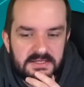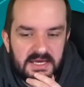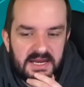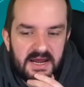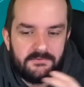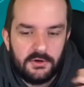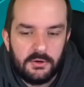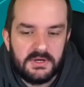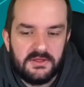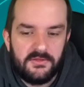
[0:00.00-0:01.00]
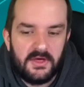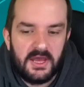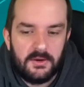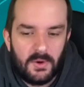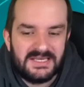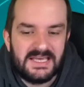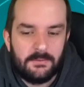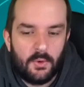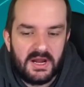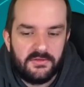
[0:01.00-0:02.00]
they'd have Luton in 30, West Ham
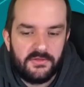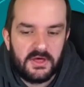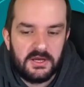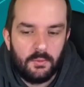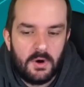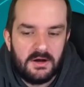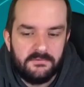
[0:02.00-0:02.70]
away in 31,